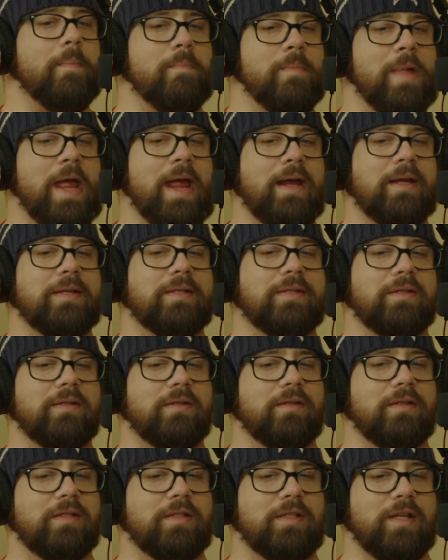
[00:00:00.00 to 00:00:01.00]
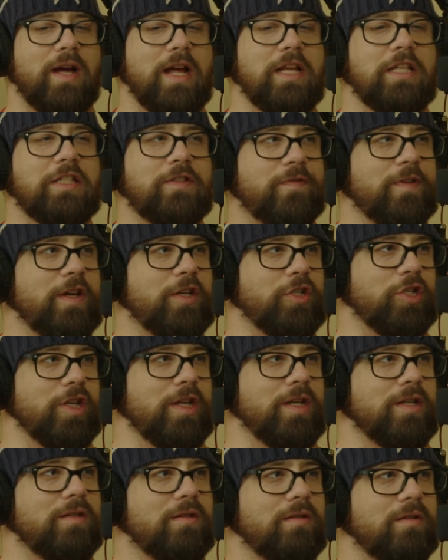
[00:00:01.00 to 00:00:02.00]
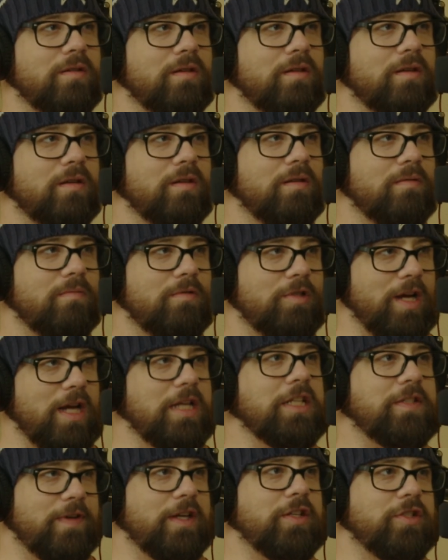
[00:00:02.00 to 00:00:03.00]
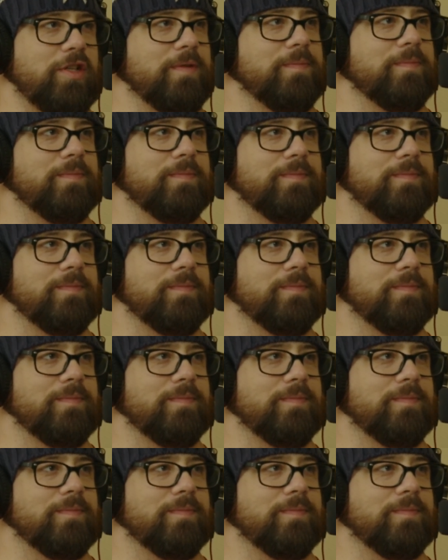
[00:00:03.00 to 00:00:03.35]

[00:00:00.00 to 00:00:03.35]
makes science fiction science fiction?